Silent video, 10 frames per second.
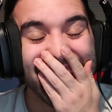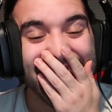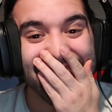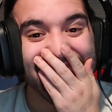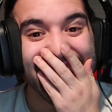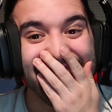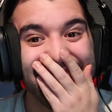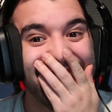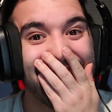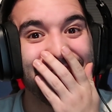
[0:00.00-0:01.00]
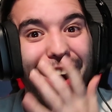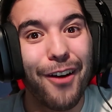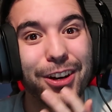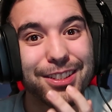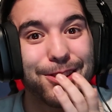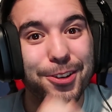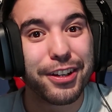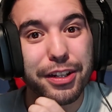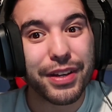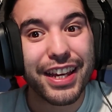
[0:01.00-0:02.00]
Megumi, you do not want
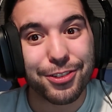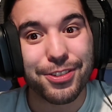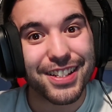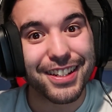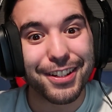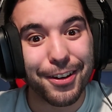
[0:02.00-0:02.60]
Sukuna to be interested in